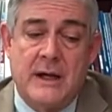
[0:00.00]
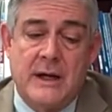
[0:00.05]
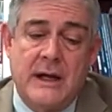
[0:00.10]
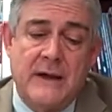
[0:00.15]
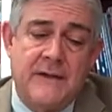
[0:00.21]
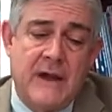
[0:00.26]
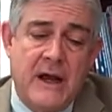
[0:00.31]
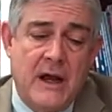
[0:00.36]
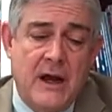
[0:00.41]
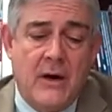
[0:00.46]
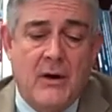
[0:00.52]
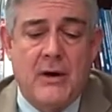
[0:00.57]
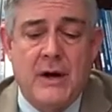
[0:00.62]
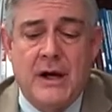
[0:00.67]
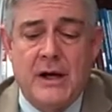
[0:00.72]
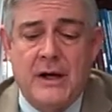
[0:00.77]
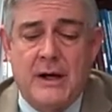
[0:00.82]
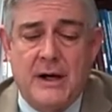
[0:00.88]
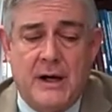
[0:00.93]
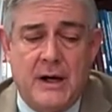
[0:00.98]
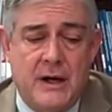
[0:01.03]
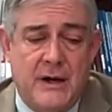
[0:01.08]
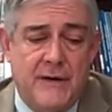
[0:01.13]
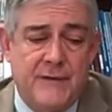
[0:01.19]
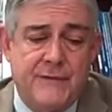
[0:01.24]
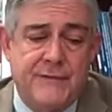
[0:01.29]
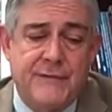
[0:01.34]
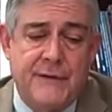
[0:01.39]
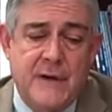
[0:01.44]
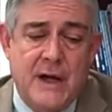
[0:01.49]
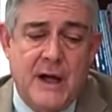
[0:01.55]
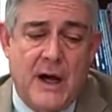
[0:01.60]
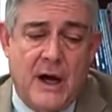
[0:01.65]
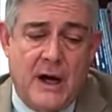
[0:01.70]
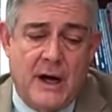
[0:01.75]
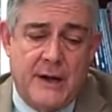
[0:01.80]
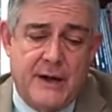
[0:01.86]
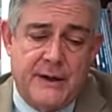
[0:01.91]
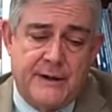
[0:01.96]
In the area of
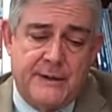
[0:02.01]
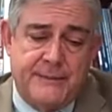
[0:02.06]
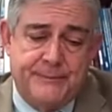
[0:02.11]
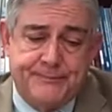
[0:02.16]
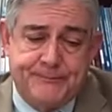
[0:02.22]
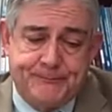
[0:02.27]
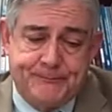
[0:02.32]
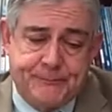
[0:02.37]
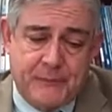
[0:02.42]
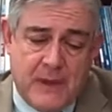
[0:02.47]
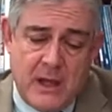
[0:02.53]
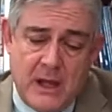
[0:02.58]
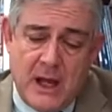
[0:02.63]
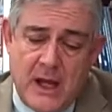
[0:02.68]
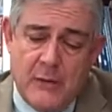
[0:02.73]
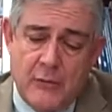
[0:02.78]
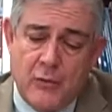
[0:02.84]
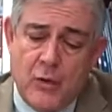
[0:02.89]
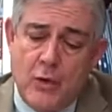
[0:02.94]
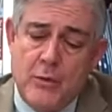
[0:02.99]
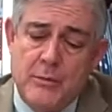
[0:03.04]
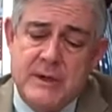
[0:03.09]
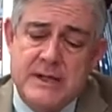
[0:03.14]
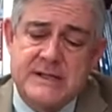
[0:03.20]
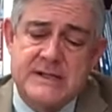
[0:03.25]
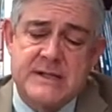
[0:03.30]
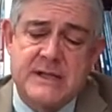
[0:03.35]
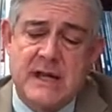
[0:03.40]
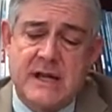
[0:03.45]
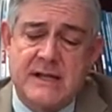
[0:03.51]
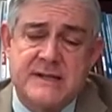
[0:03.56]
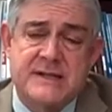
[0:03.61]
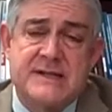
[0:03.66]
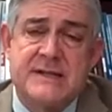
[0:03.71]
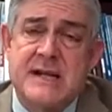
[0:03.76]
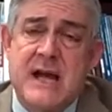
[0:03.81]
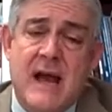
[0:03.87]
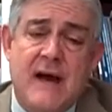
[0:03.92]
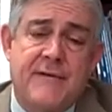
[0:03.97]
enrollment and in
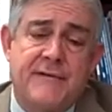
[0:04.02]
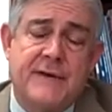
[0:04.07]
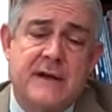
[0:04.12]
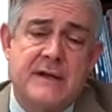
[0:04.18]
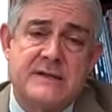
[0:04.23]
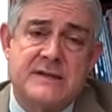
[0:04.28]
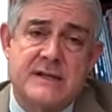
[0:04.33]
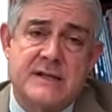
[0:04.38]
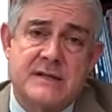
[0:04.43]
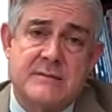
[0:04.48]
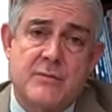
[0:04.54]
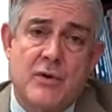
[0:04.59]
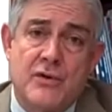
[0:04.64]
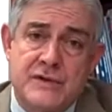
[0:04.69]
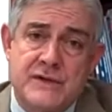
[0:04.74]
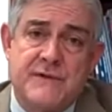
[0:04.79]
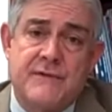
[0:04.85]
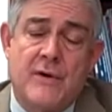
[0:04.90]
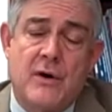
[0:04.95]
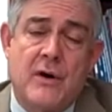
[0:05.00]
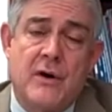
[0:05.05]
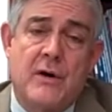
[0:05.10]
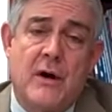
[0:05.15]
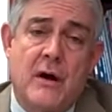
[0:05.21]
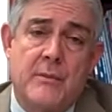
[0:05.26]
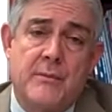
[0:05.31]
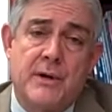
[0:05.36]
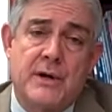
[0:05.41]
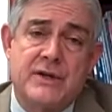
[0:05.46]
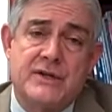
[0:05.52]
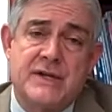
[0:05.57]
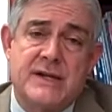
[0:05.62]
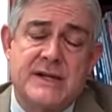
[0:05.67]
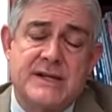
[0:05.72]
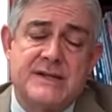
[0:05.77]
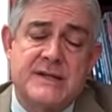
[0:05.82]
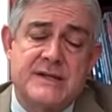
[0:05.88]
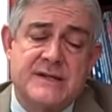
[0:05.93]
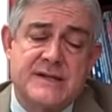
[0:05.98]
staffing, since most of our budget
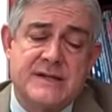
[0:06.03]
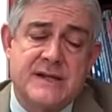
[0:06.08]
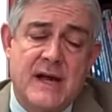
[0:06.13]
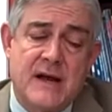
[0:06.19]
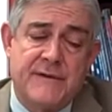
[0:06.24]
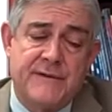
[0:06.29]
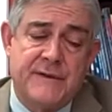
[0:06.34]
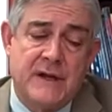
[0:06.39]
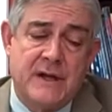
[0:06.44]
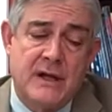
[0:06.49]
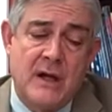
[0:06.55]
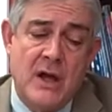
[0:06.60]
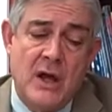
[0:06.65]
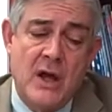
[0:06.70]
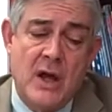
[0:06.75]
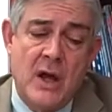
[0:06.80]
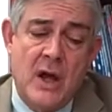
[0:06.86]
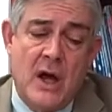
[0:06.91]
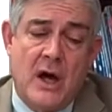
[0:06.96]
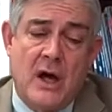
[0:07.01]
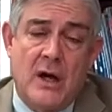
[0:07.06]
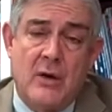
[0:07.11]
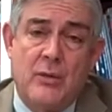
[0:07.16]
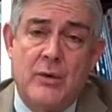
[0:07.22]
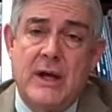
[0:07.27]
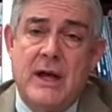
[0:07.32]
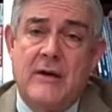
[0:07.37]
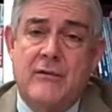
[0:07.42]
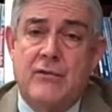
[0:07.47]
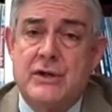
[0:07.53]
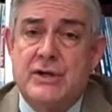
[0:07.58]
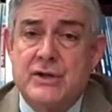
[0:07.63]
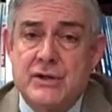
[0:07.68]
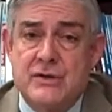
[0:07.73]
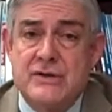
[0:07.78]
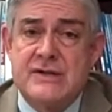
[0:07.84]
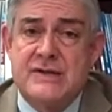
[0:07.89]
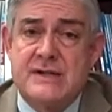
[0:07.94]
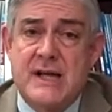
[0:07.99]
is in staffing, we have
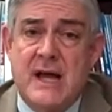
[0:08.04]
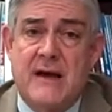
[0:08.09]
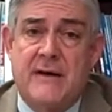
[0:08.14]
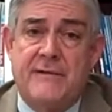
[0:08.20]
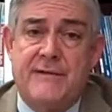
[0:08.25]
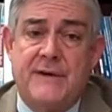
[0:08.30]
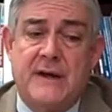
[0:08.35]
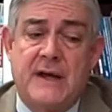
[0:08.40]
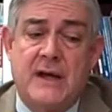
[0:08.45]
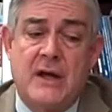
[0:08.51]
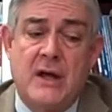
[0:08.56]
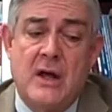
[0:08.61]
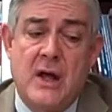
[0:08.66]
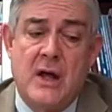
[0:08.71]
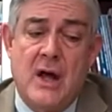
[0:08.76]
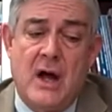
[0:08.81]
reduced staffing